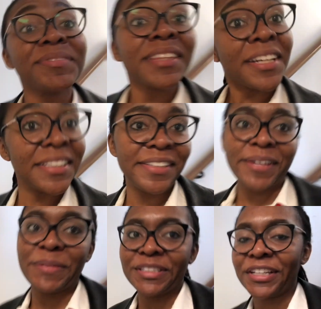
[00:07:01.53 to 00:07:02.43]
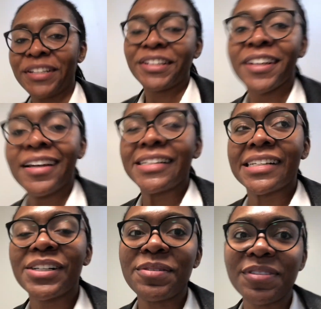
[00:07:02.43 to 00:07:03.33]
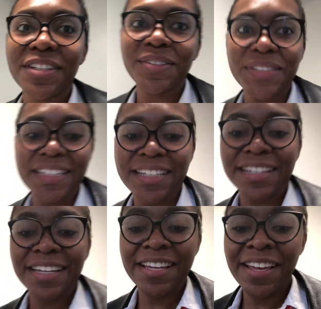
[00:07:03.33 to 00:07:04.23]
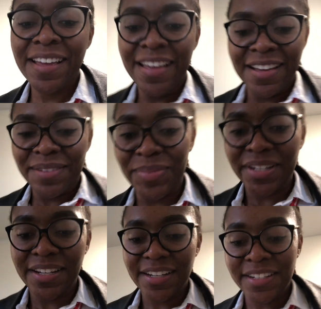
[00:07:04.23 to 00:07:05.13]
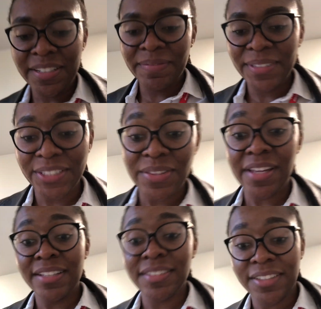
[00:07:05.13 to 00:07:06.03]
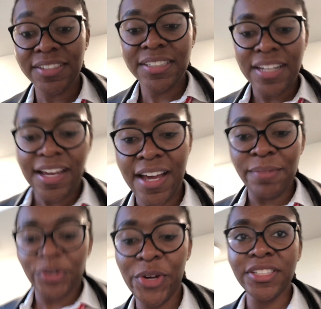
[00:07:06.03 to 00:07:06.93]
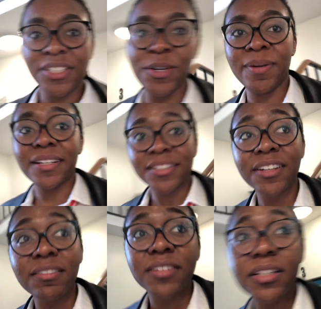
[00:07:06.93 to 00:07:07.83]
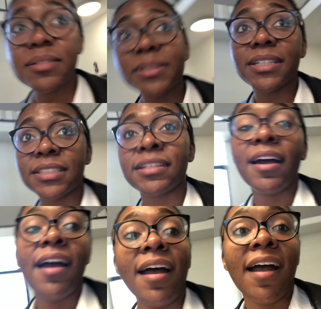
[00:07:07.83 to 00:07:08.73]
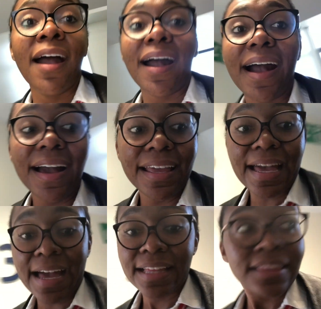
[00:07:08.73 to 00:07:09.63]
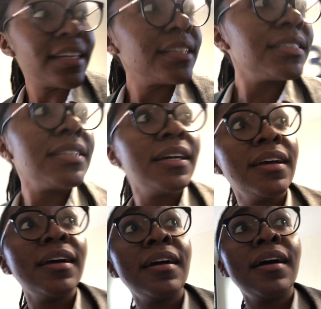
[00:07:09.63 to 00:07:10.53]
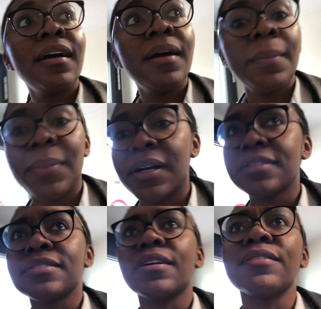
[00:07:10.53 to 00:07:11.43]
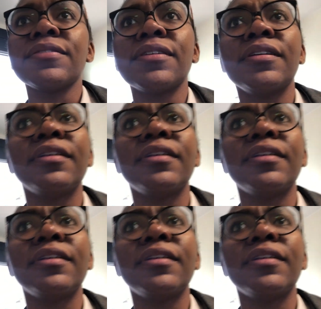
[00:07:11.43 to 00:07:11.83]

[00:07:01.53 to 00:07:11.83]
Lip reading: better say it was good. Hopefully they weren't lying. But so that's done. I'm going to go back to the office because I had this burst of,